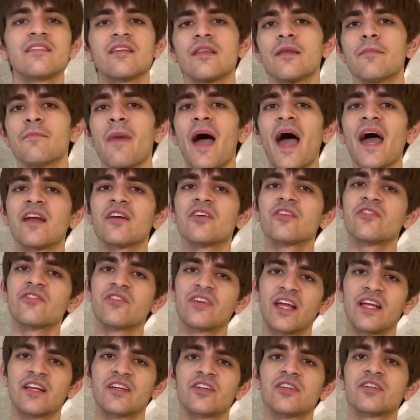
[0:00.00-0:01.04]
of the Matter
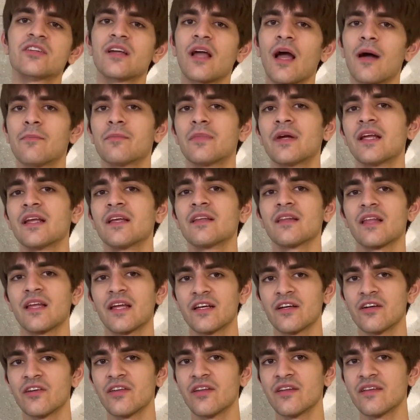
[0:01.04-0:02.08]
standard coming
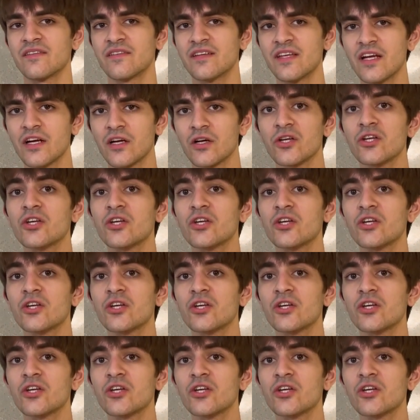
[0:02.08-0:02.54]
later this year.